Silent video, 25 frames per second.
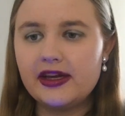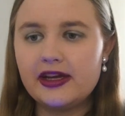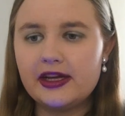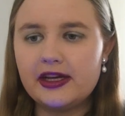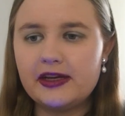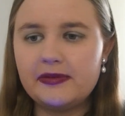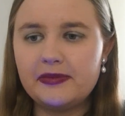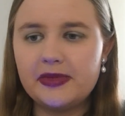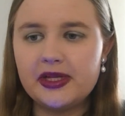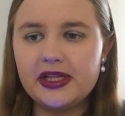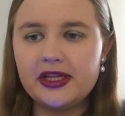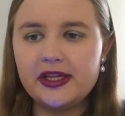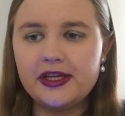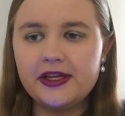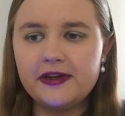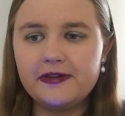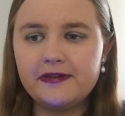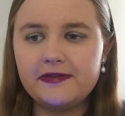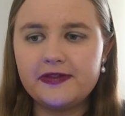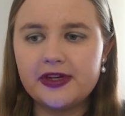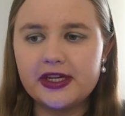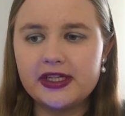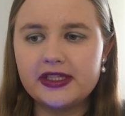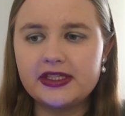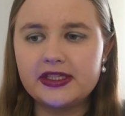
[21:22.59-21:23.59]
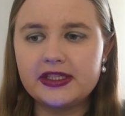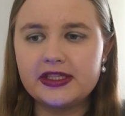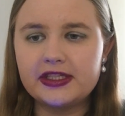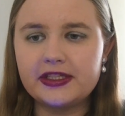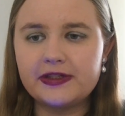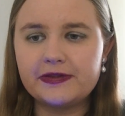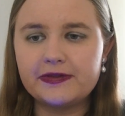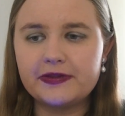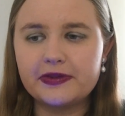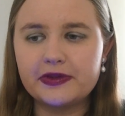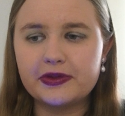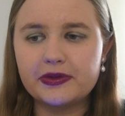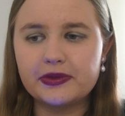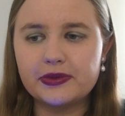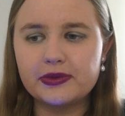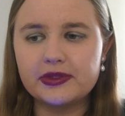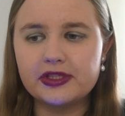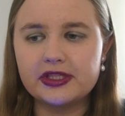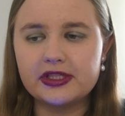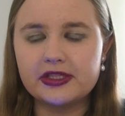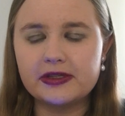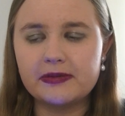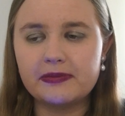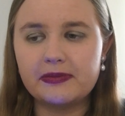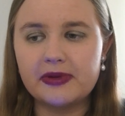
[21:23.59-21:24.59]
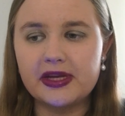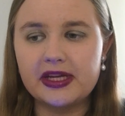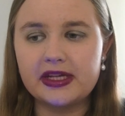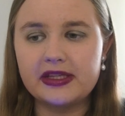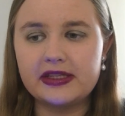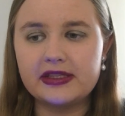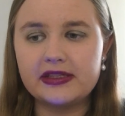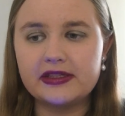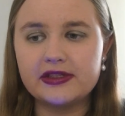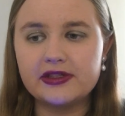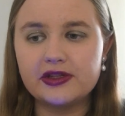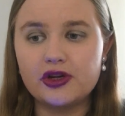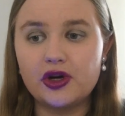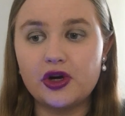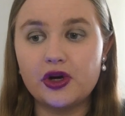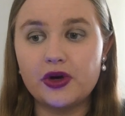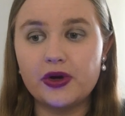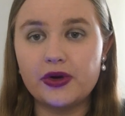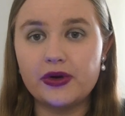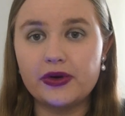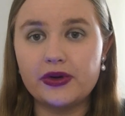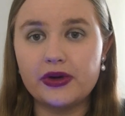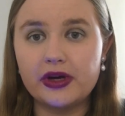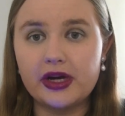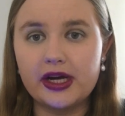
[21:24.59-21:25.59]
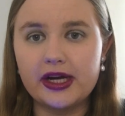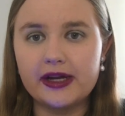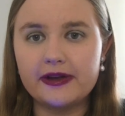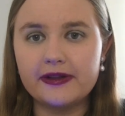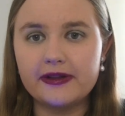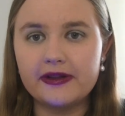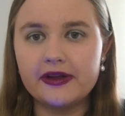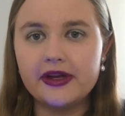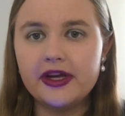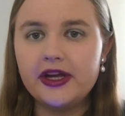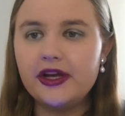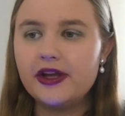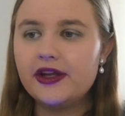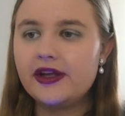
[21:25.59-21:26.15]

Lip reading: Amelia finds it difficult to depend on Niall.